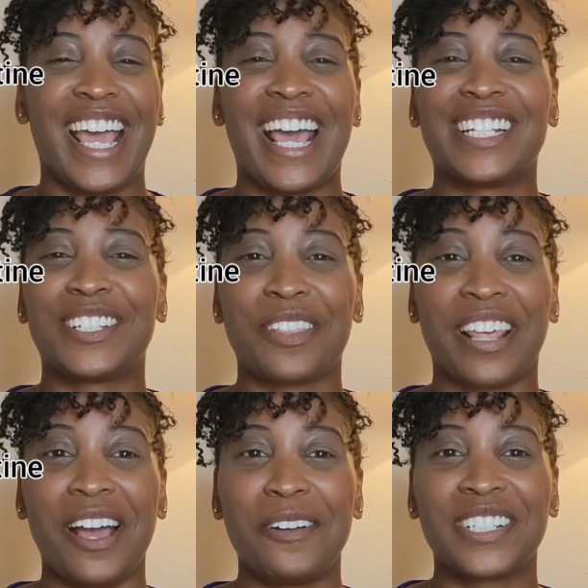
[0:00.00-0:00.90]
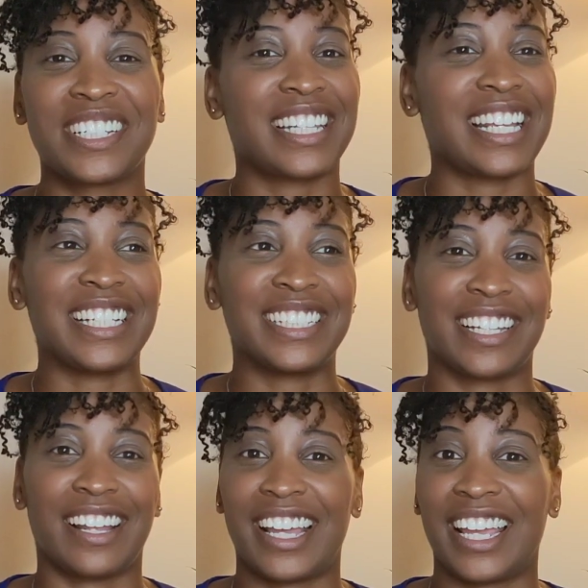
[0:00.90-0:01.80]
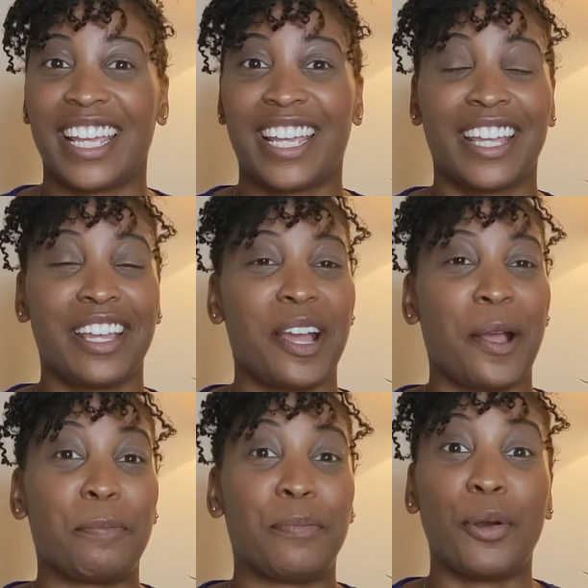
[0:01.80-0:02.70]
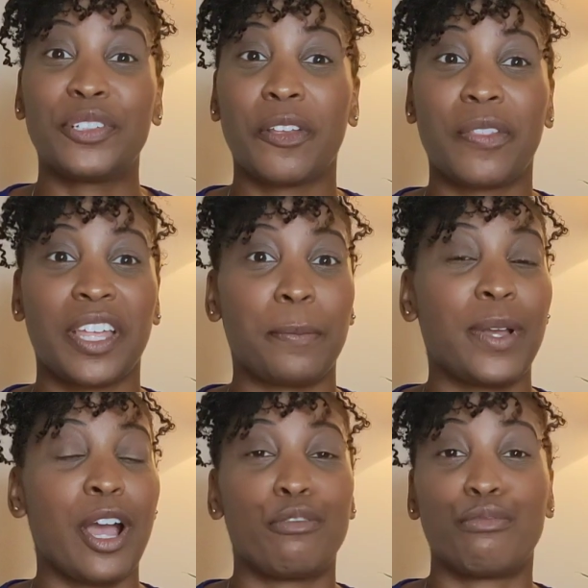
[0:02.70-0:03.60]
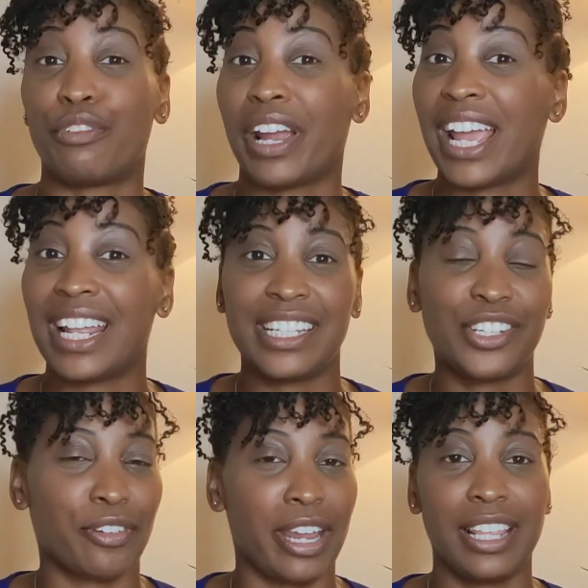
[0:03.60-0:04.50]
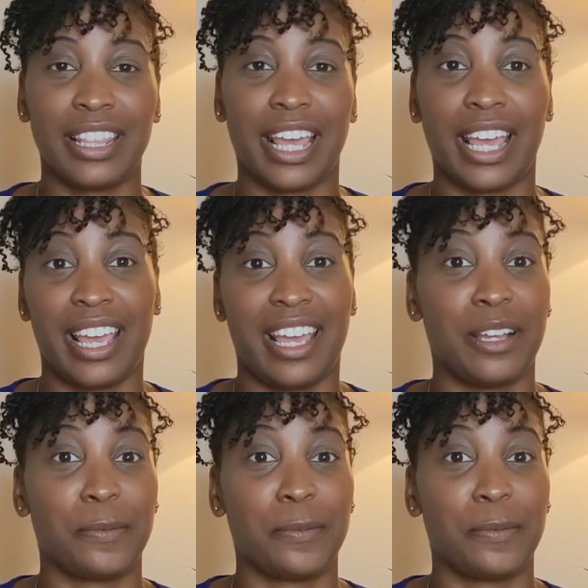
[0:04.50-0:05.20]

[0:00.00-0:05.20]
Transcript: And so that was things like most of them rarely straighten their hair,